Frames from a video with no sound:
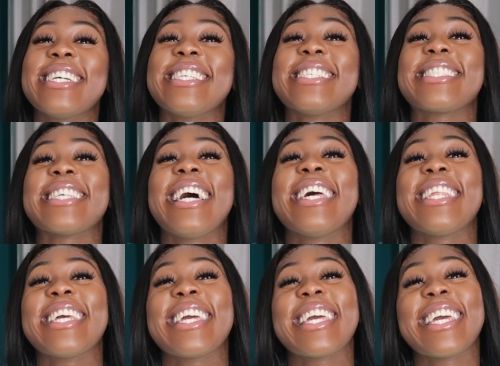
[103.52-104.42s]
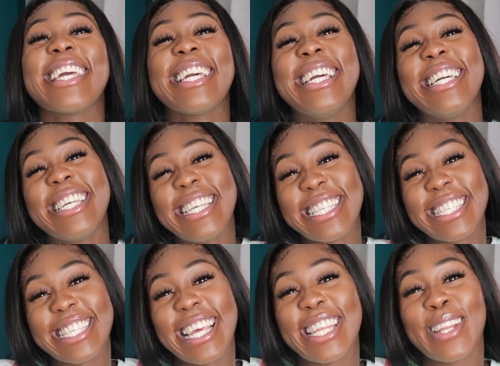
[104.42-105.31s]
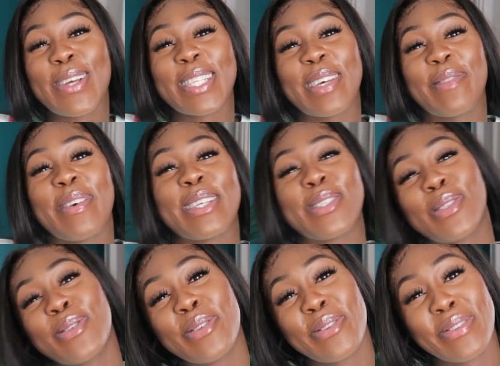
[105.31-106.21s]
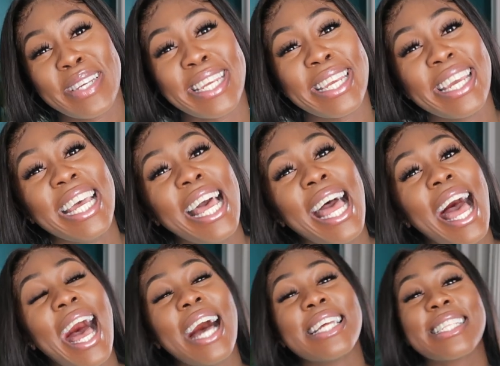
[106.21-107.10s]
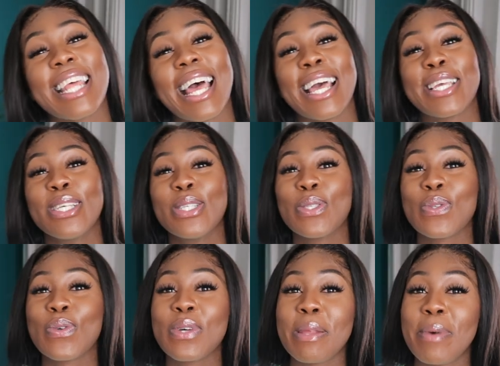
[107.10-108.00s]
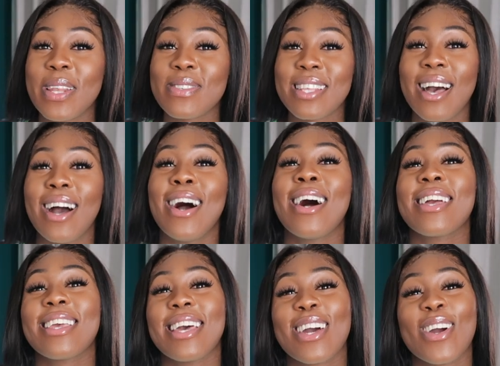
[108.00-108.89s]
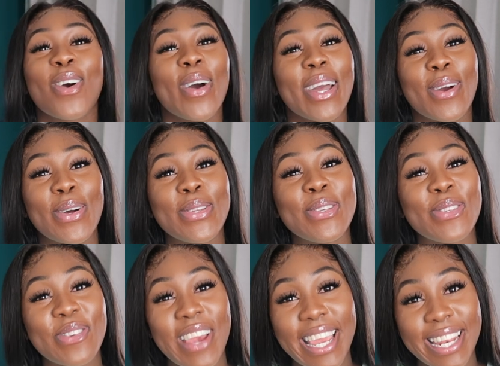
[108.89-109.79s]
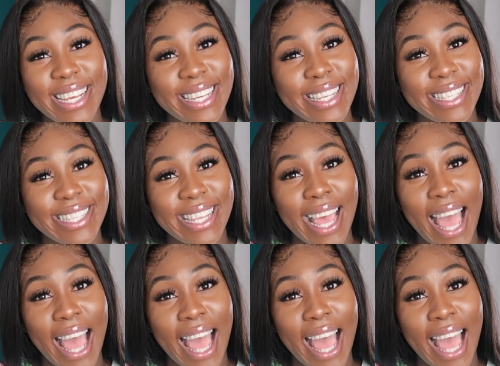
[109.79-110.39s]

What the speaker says: He said he looked at my story and that he saw them and he was like, oh yeah, Qoy got new trainers.